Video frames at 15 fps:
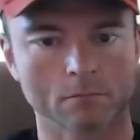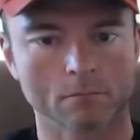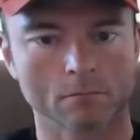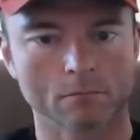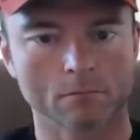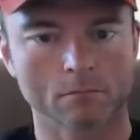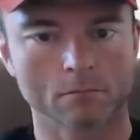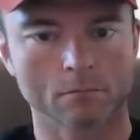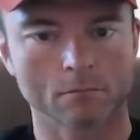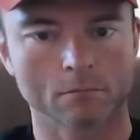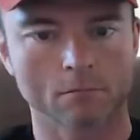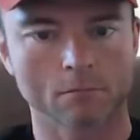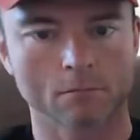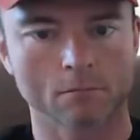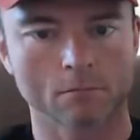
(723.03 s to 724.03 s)

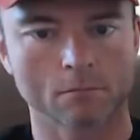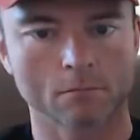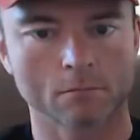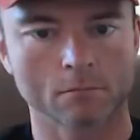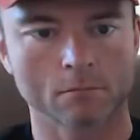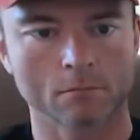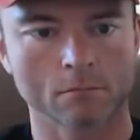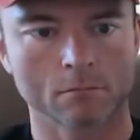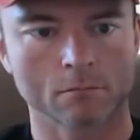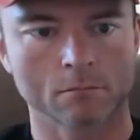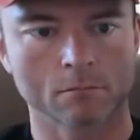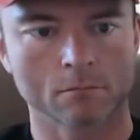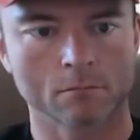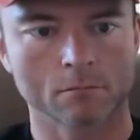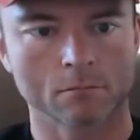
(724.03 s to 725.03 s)

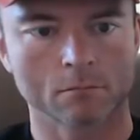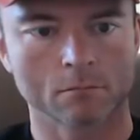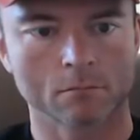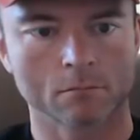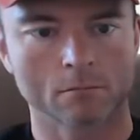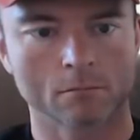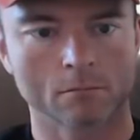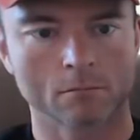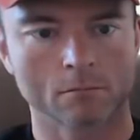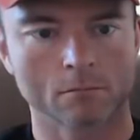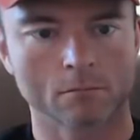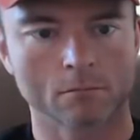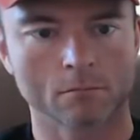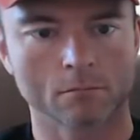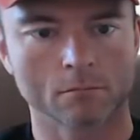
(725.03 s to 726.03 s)

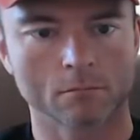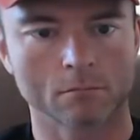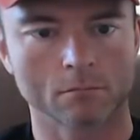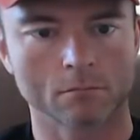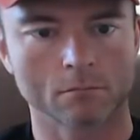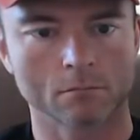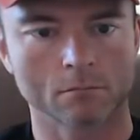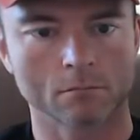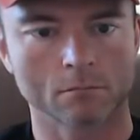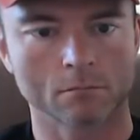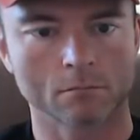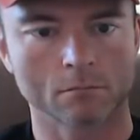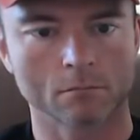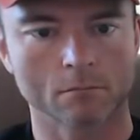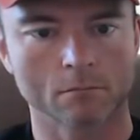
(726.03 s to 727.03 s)

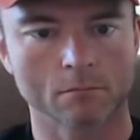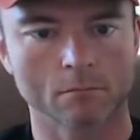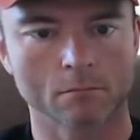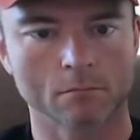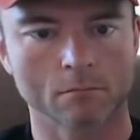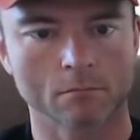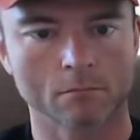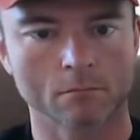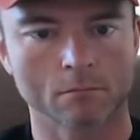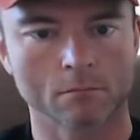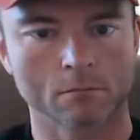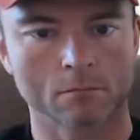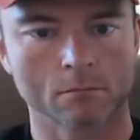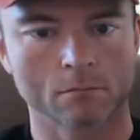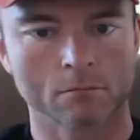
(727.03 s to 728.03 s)

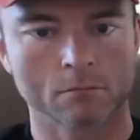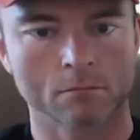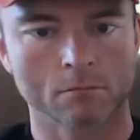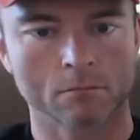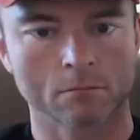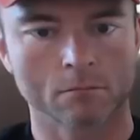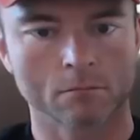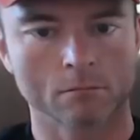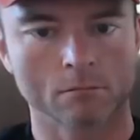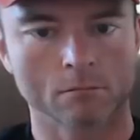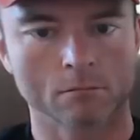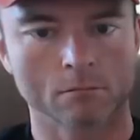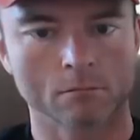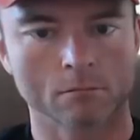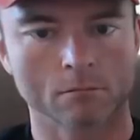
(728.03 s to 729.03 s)

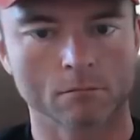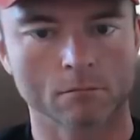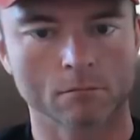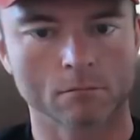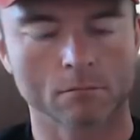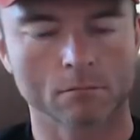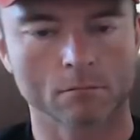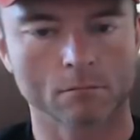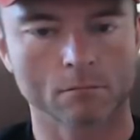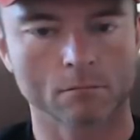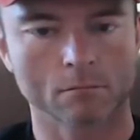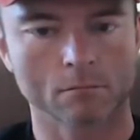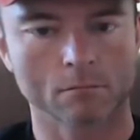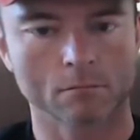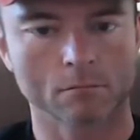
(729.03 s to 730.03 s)

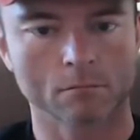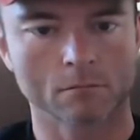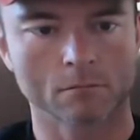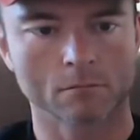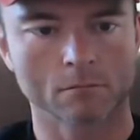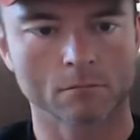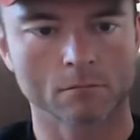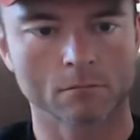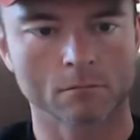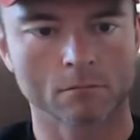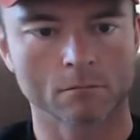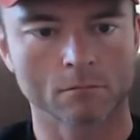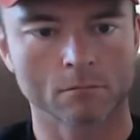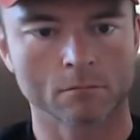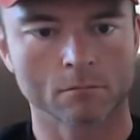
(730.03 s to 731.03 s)
No words are spoken by the person on screen.